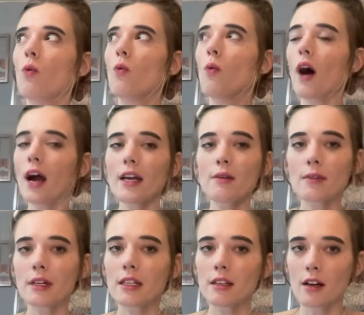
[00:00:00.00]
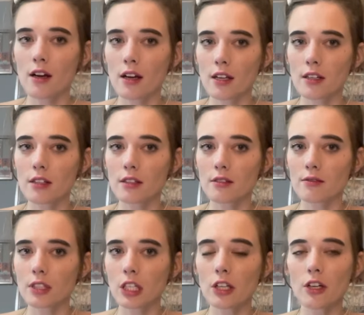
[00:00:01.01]
why am I not,
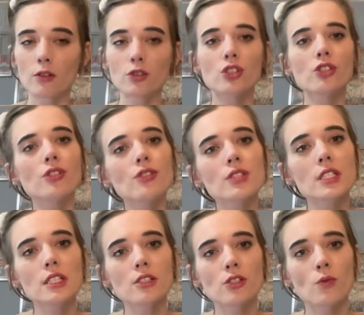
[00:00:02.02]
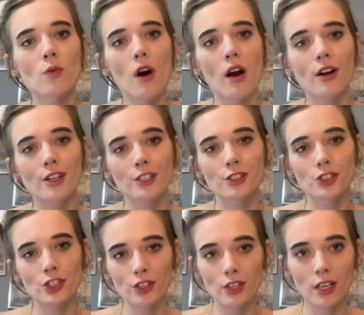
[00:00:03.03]
you know, choosing to walk on a
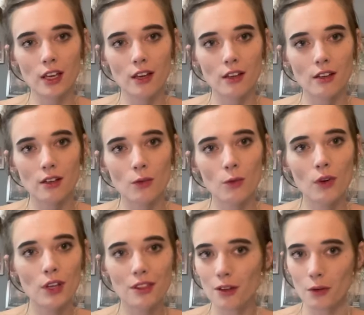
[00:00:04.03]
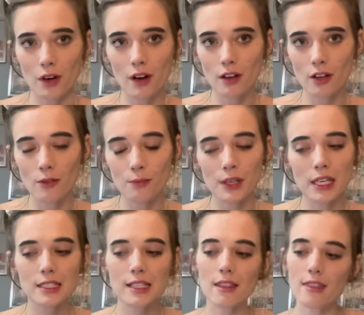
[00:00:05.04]
journey with you all?
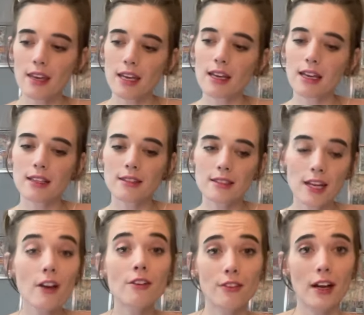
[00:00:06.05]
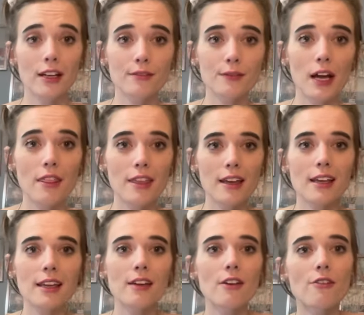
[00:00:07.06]
Because I think it's terrifying. I think
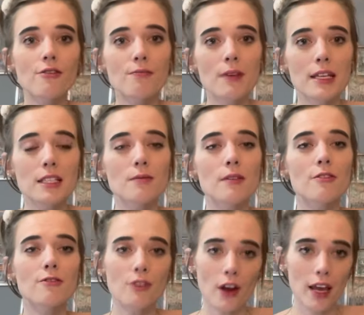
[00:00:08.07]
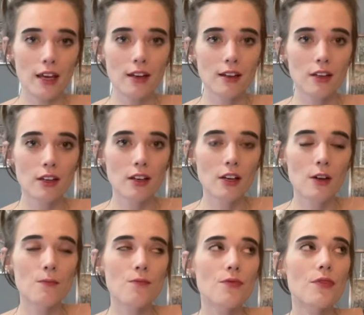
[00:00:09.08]
it makes me afraid
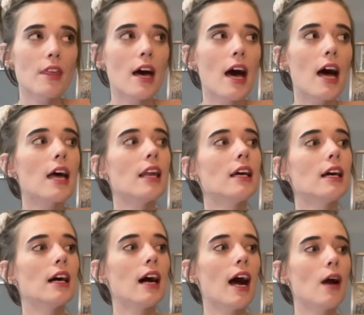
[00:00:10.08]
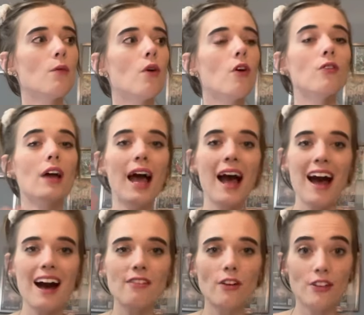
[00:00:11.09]
that I won't
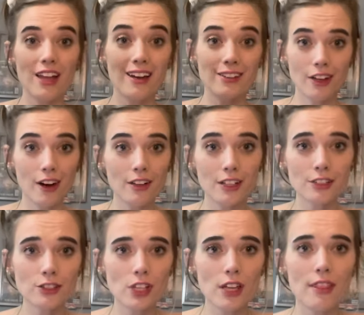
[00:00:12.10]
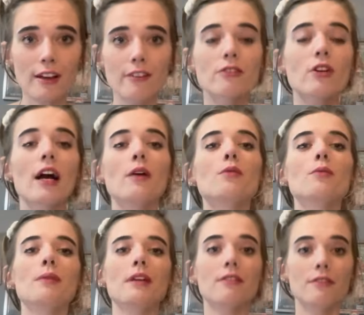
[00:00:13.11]
have all that knowledge and therefore I will
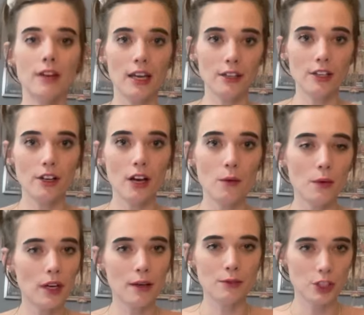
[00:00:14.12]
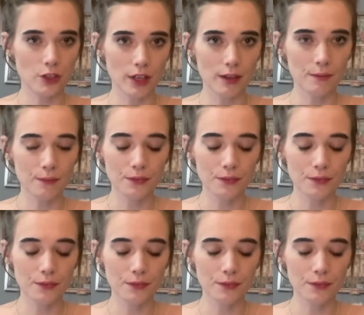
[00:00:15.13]
be a failure at what I'm doing.